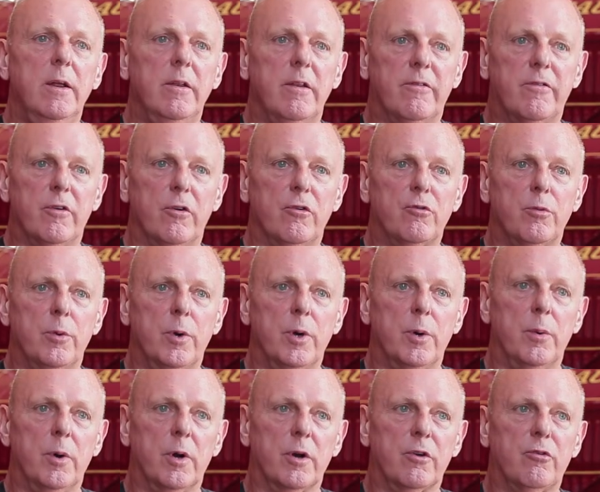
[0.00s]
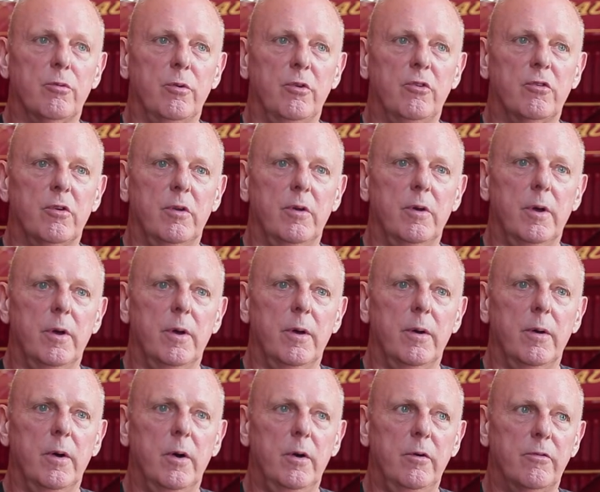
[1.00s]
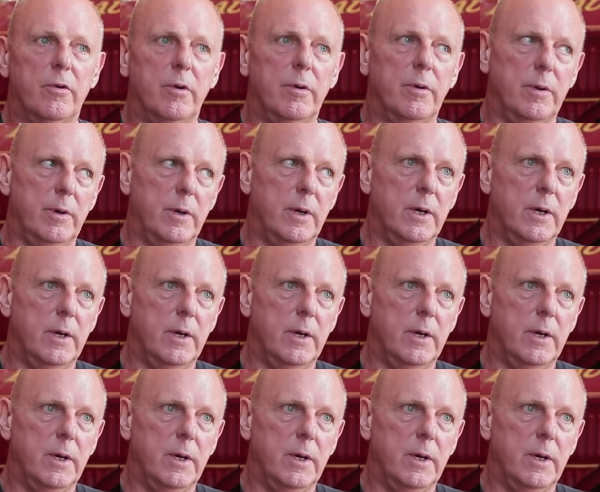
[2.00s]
The first Water Works was over